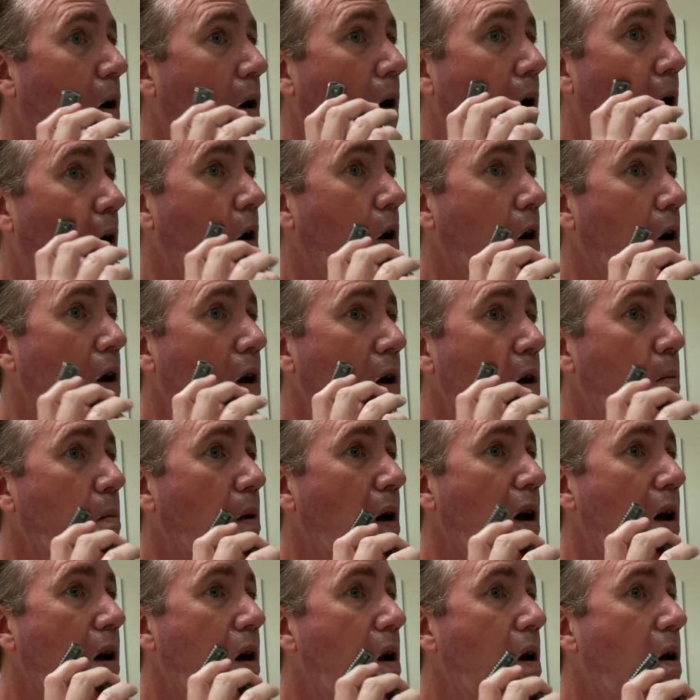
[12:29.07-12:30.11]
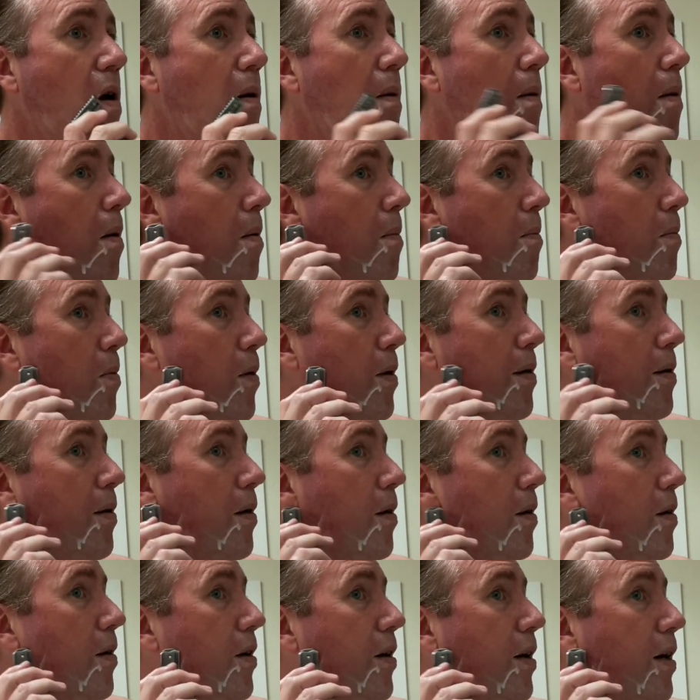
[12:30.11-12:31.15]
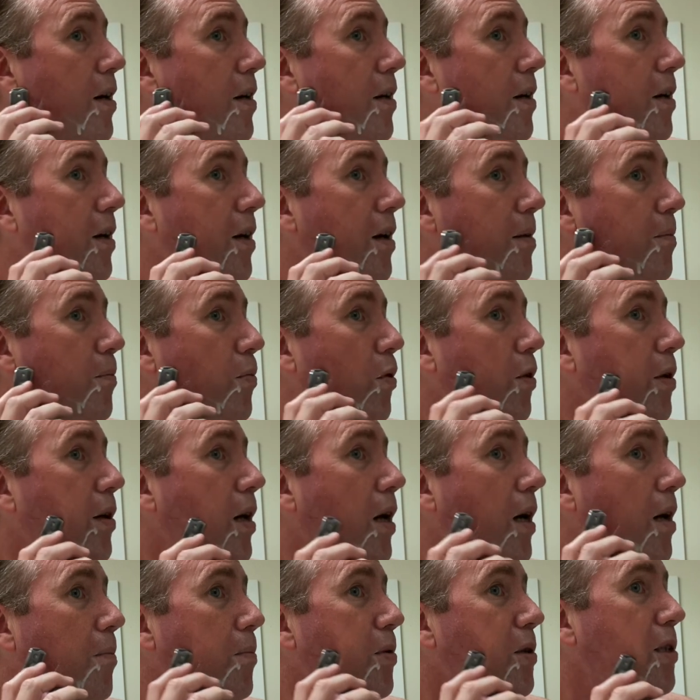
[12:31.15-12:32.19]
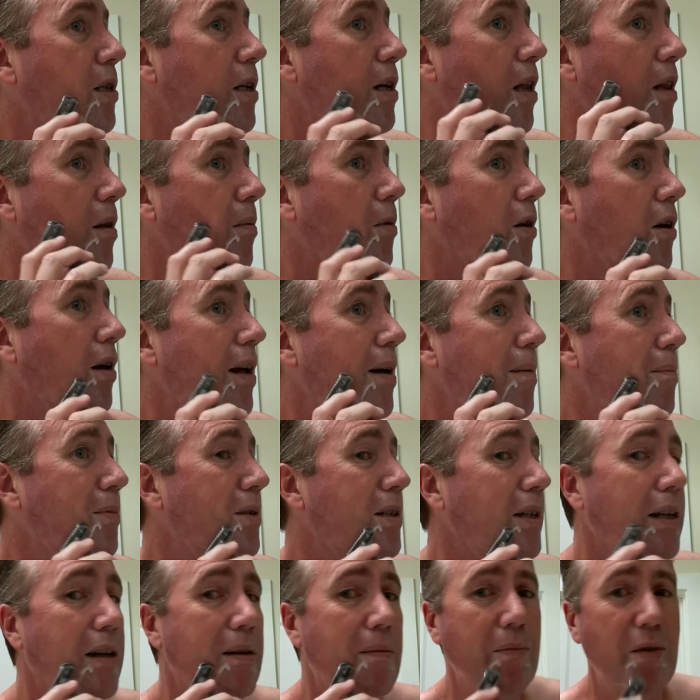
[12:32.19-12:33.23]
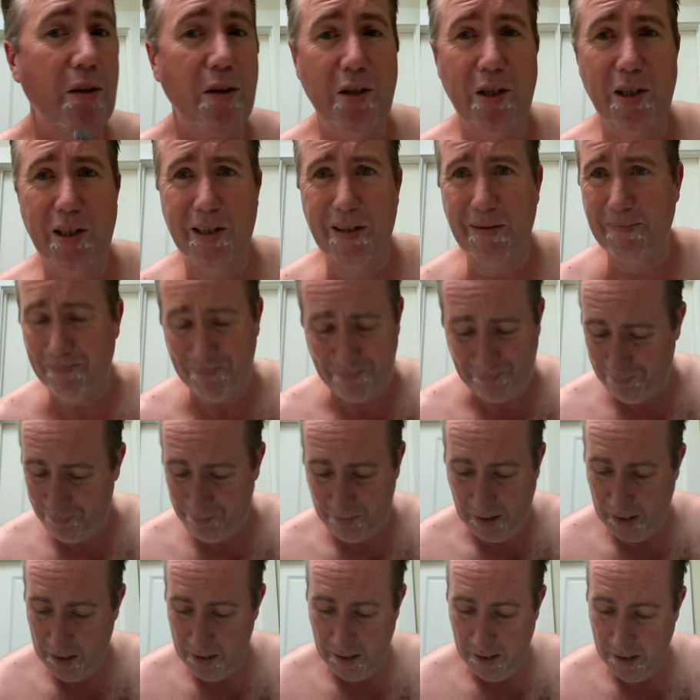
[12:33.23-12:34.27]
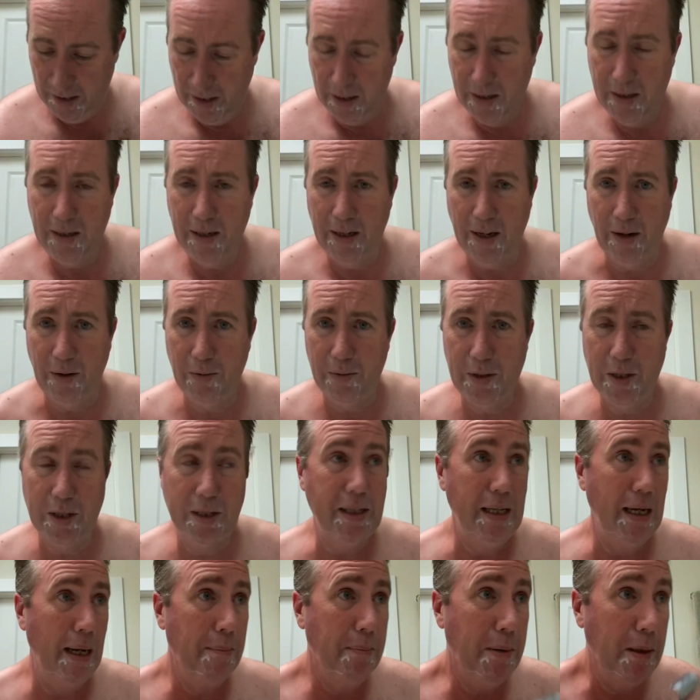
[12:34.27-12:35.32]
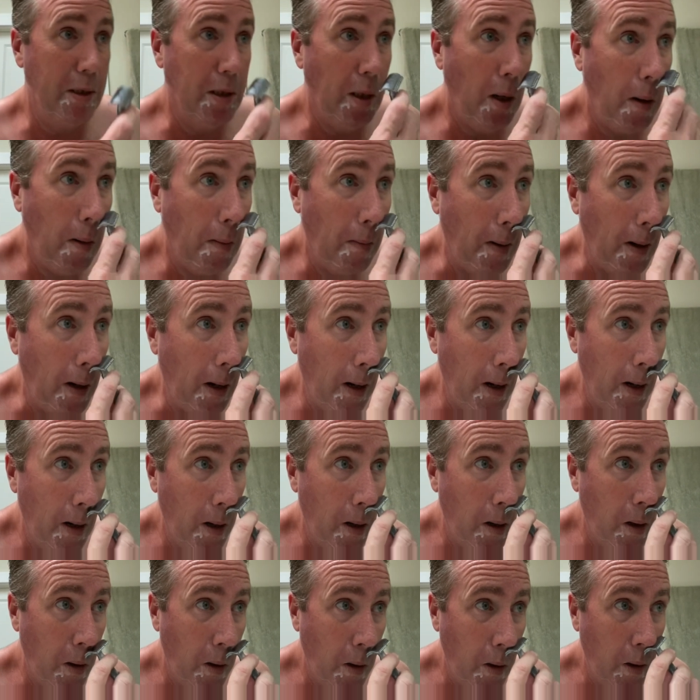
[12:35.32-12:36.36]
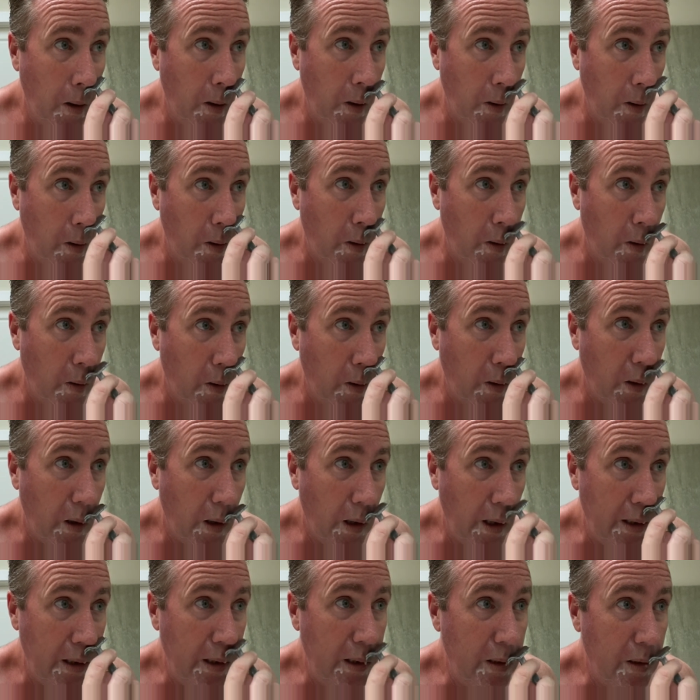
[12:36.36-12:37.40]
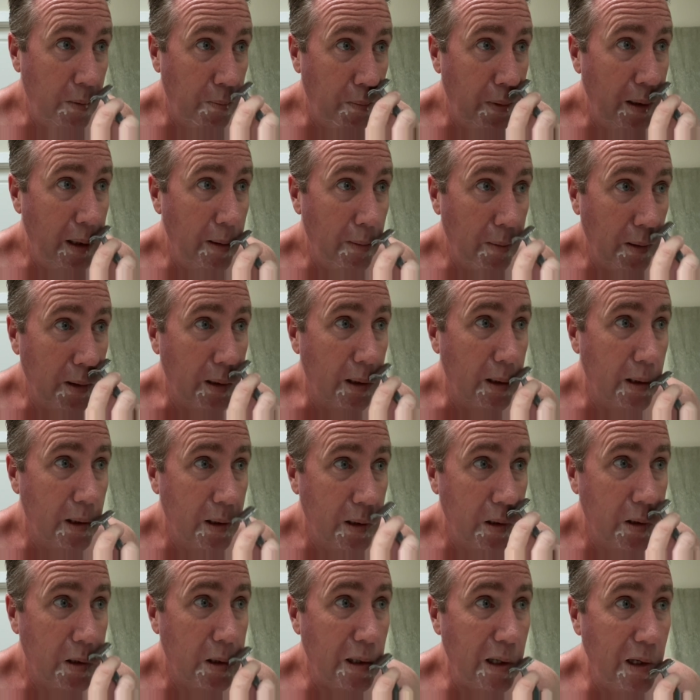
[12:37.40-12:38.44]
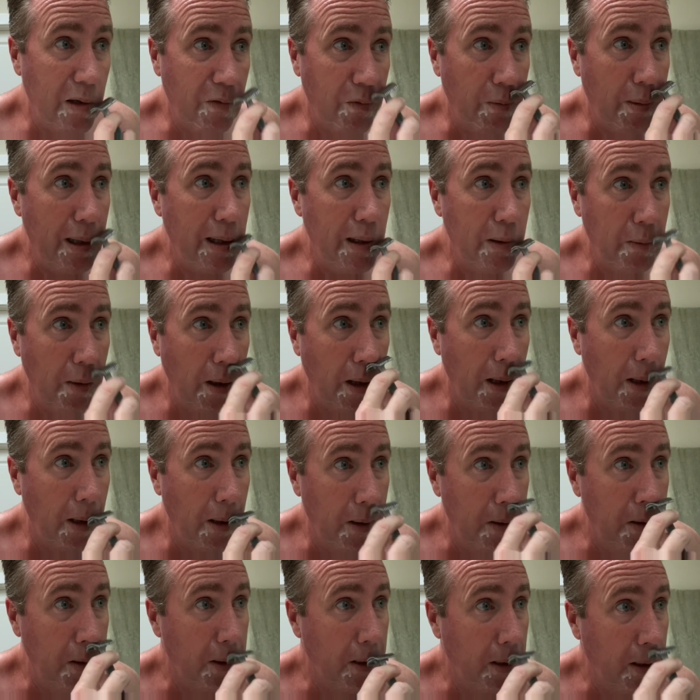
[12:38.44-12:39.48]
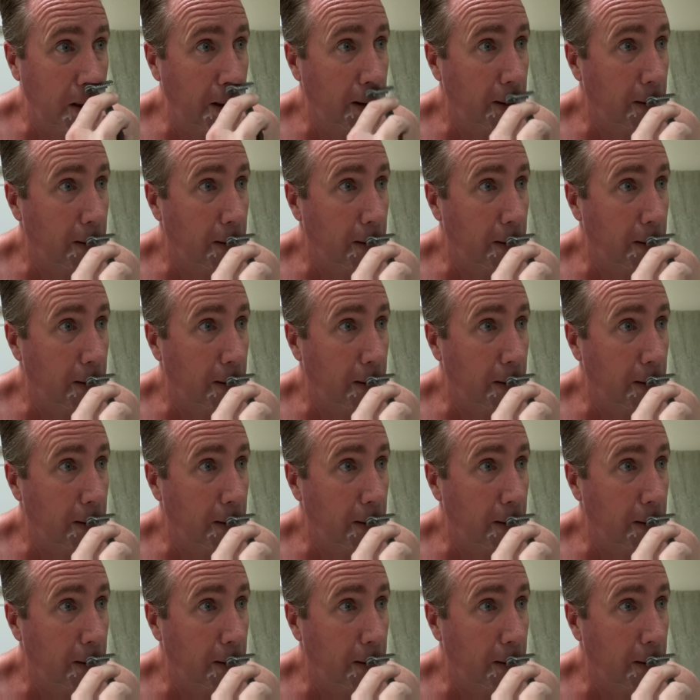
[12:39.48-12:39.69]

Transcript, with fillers: on eBay, but 99.9% .9 of them are empty. They're just, you know, just the empty jar, but I need to be able to try to buy one of those